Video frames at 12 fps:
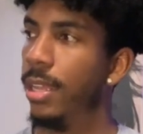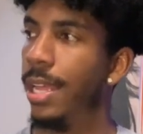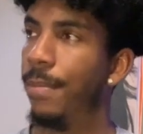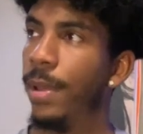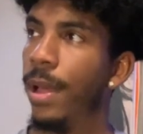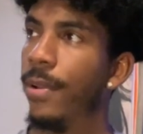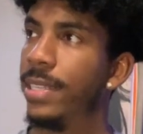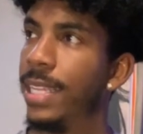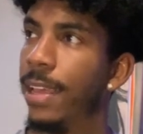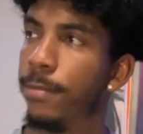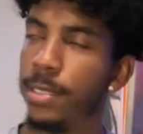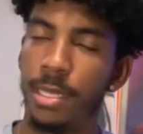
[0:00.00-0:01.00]
I always
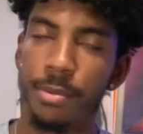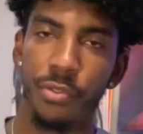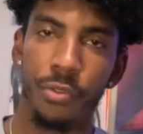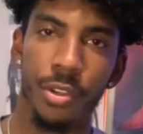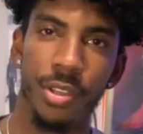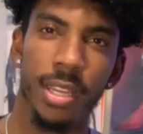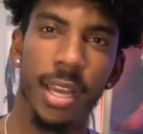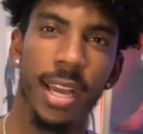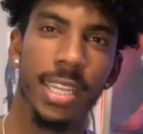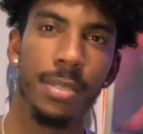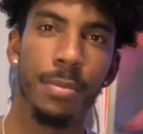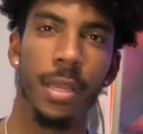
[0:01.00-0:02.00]
have tips for you
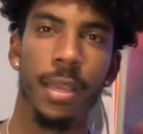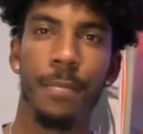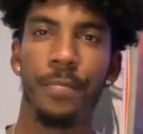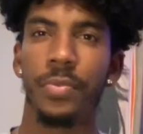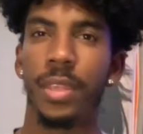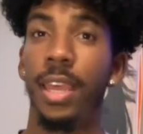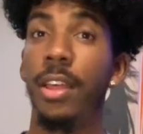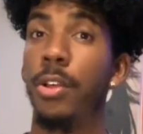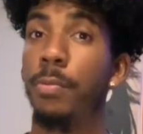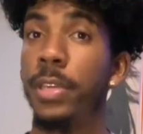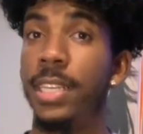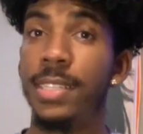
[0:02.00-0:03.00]
guys, but
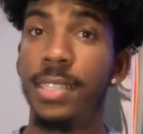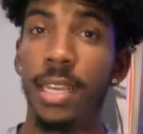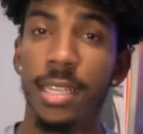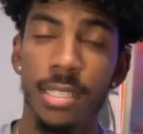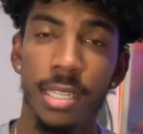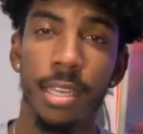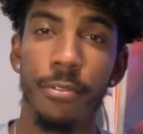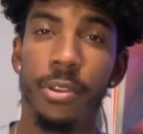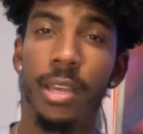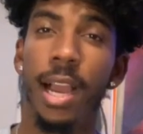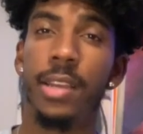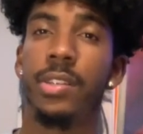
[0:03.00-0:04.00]
LP60, if you
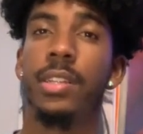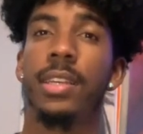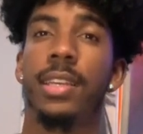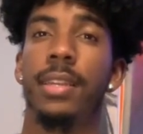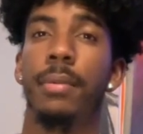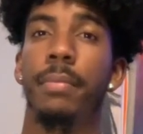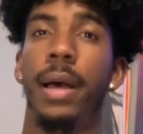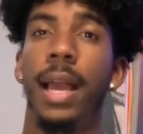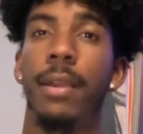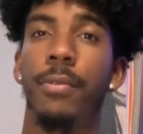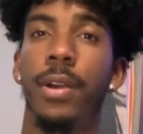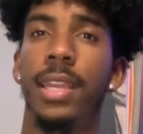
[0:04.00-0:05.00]
guys are looking to
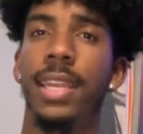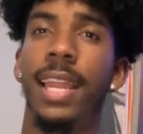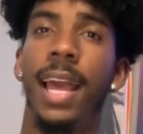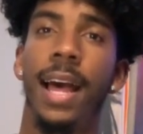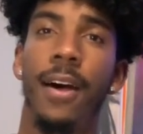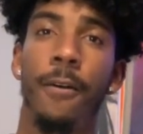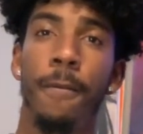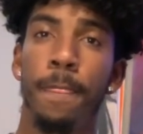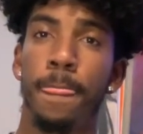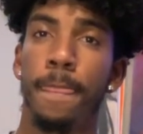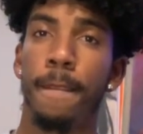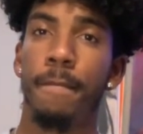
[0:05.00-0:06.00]
buy one now,
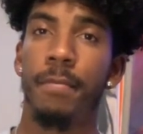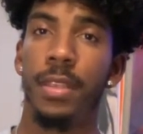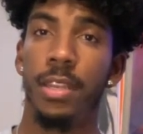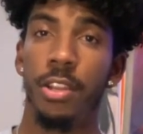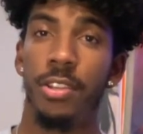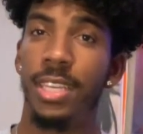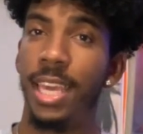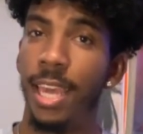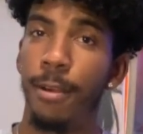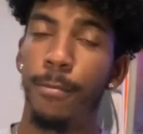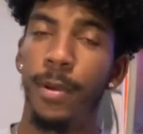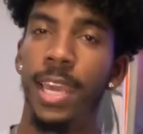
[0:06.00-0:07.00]
you know, you
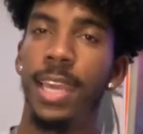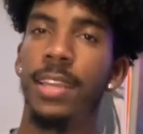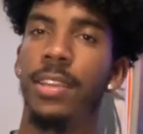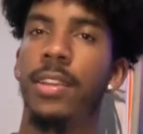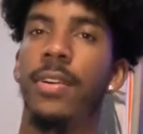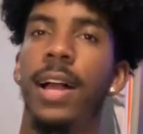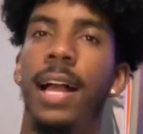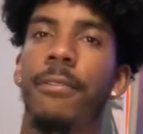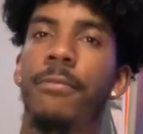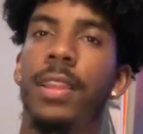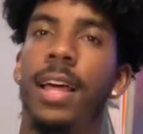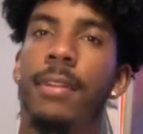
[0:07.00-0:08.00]
can't wait, you don't
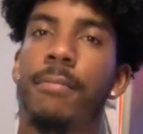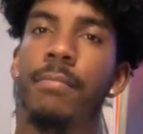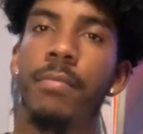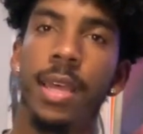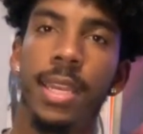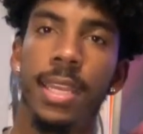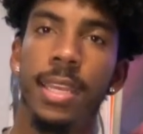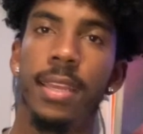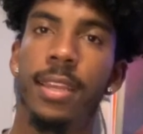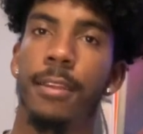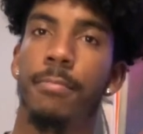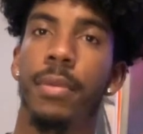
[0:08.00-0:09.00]
have a lot of
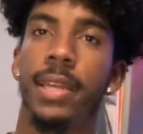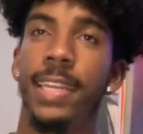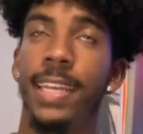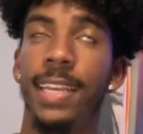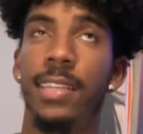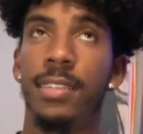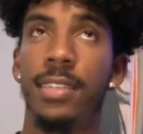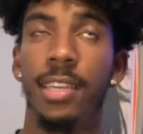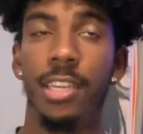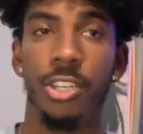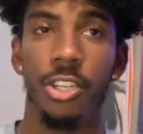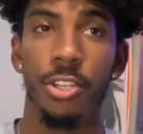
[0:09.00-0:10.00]
money, money is an
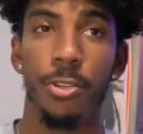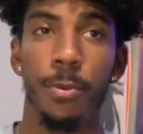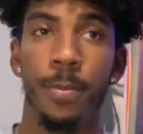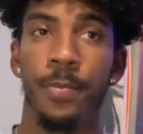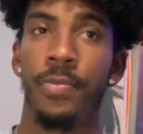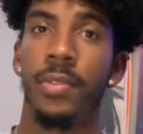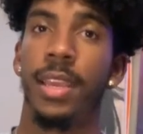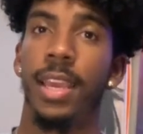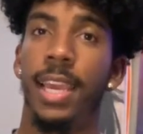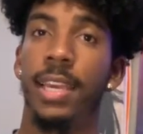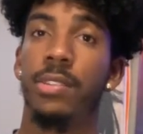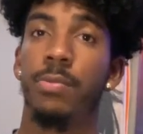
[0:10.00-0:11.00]
issue.
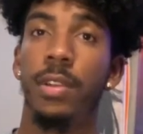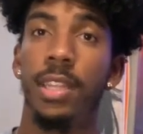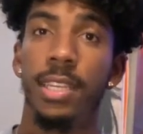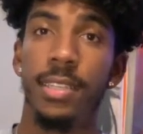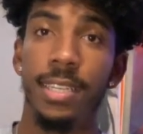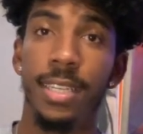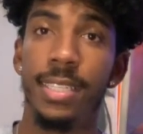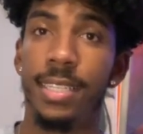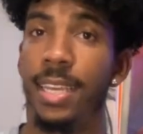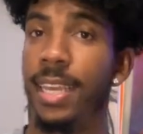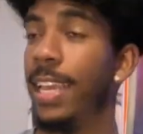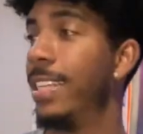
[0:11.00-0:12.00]
It's really
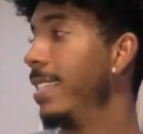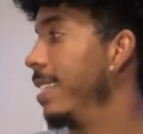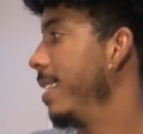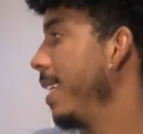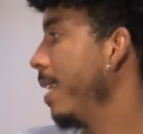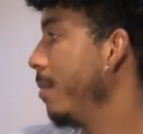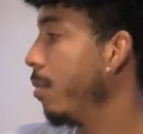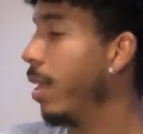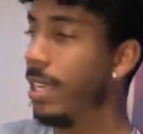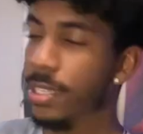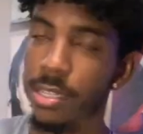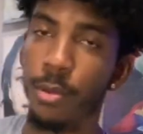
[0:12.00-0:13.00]
decent. It's the same
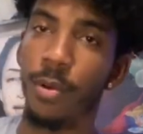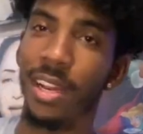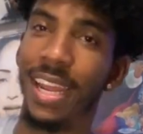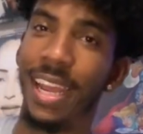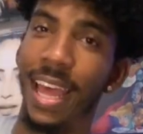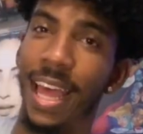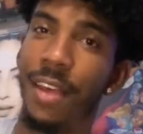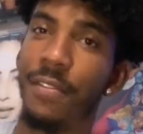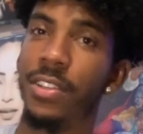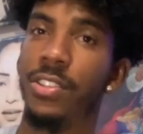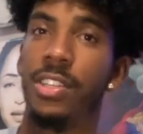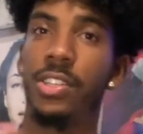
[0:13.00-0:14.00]
brand as the one I have.
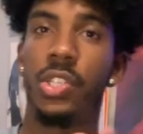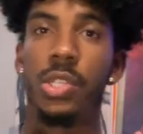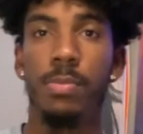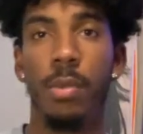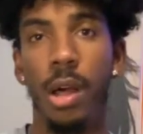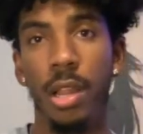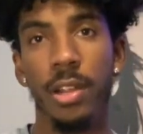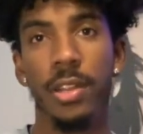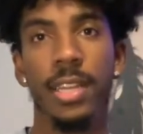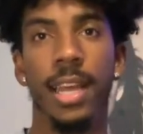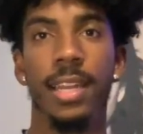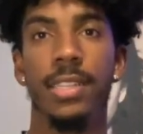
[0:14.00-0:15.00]
It's just smaller,
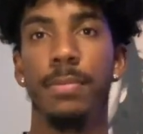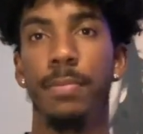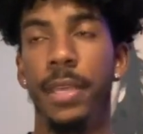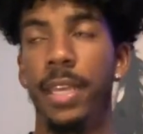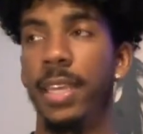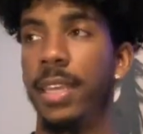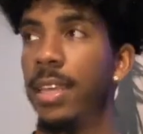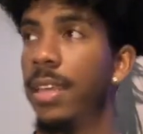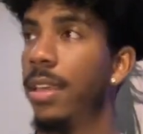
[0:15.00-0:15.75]
not as big.